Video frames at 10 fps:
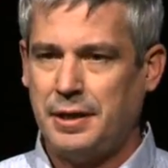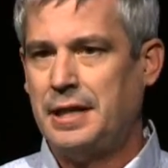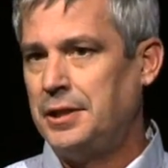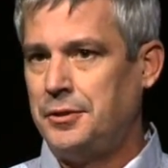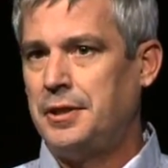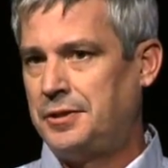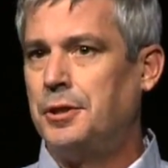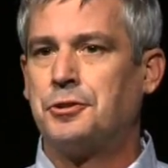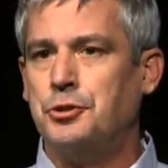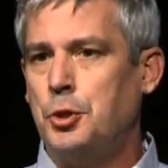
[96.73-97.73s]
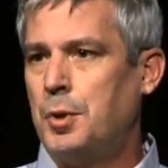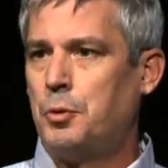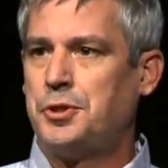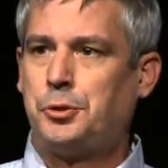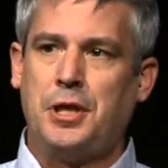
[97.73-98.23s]
and then this pneuma
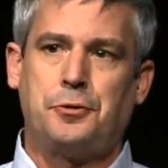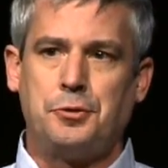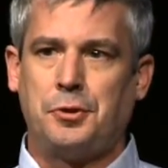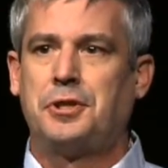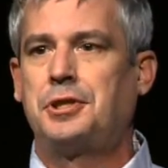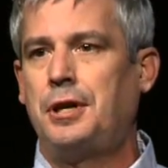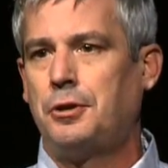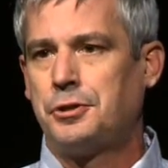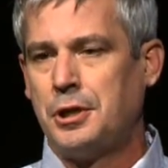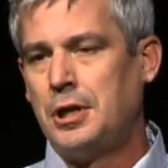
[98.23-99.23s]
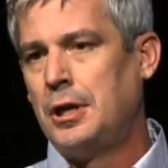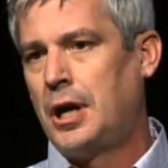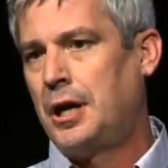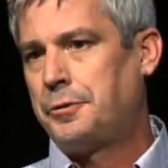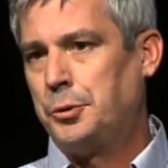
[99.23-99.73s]
was transferred to the cells
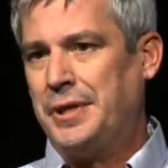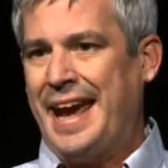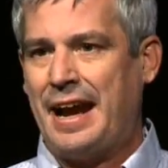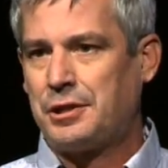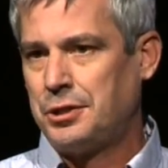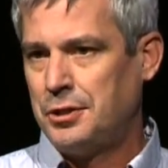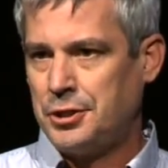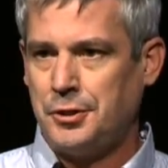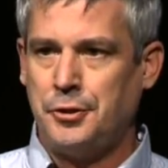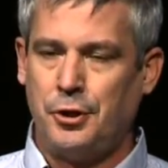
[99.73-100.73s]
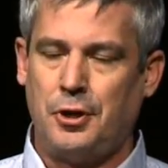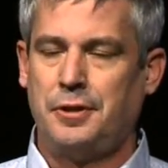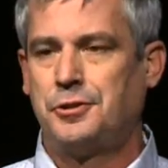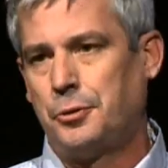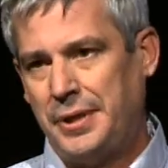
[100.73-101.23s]
through the axons and the
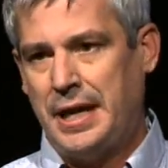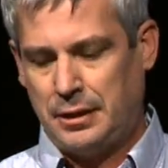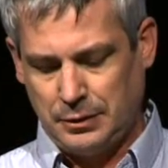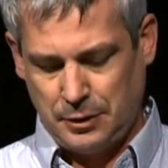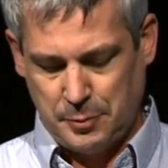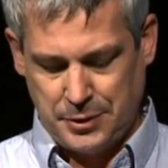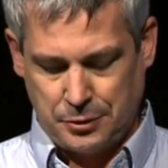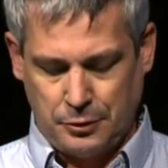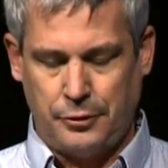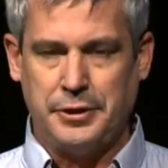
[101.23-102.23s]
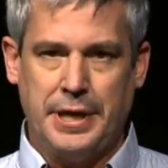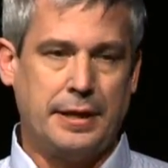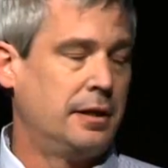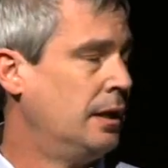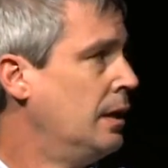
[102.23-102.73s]
neurons. So he had a little bit to learn yet.